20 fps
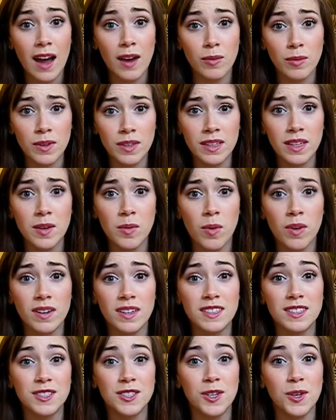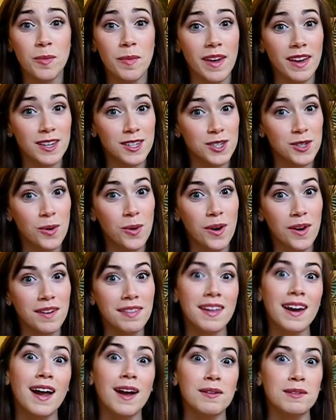I really wanted to make
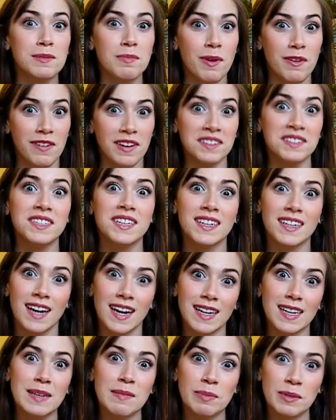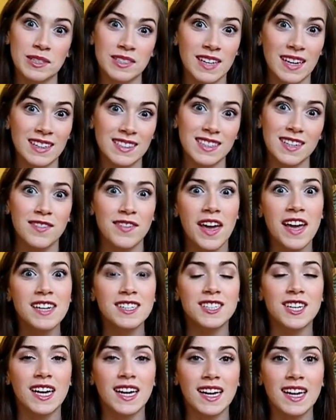sure that I was preventing 90% of
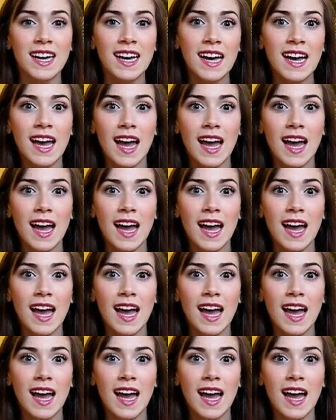aging.